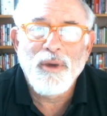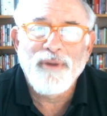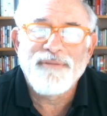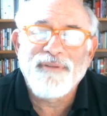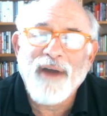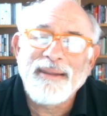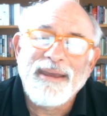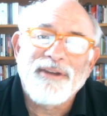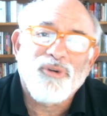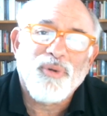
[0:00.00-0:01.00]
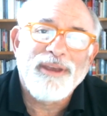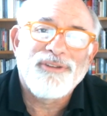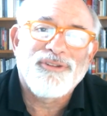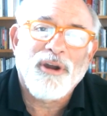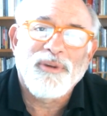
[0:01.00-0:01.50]
We finally
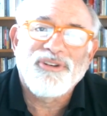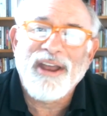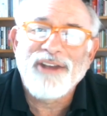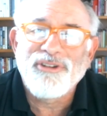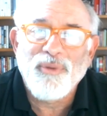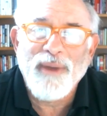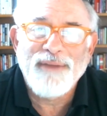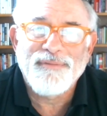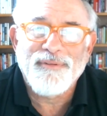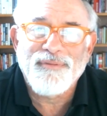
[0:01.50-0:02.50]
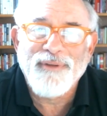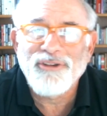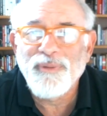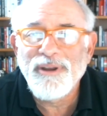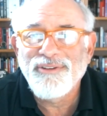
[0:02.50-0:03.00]
increased our retention rate for
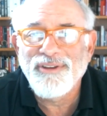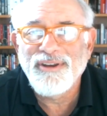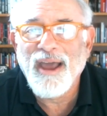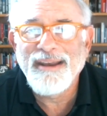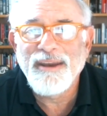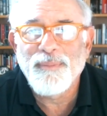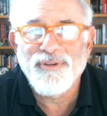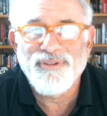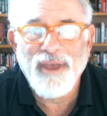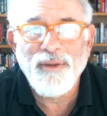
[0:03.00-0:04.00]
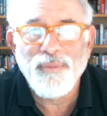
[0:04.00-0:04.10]
freshmen to 90%,